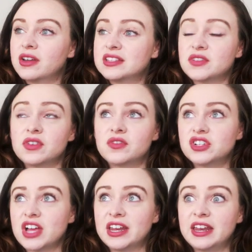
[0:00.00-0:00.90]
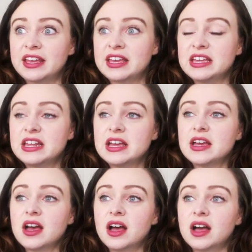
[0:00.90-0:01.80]
and I still haven't finished editing it,
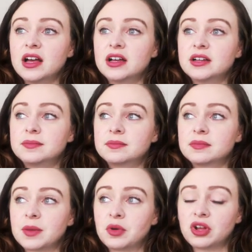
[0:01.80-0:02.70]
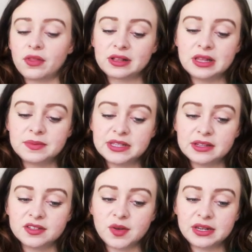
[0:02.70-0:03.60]
like putting all the clips
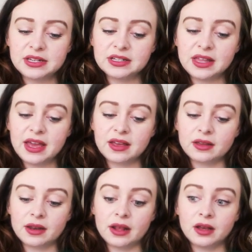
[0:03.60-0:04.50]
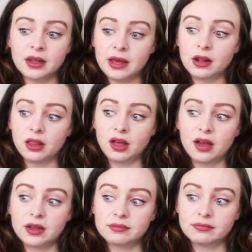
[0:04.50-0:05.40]
in. So I need to and I cut out a
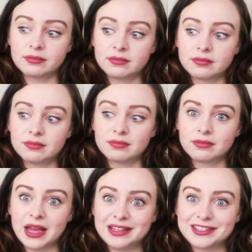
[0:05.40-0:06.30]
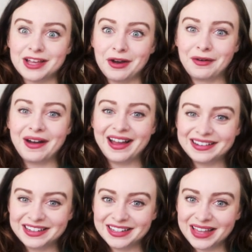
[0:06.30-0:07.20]
lot. And so I
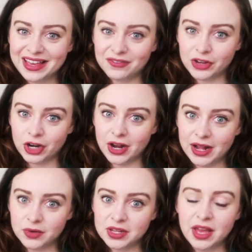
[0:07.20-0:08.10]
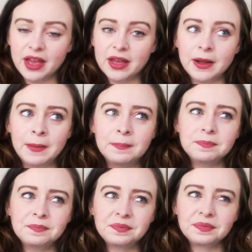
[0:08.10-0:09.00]
need to figure out
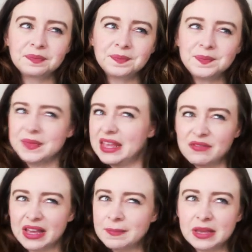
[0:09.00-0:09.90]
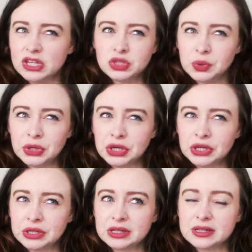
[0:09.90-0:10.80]
if I can make it shorter,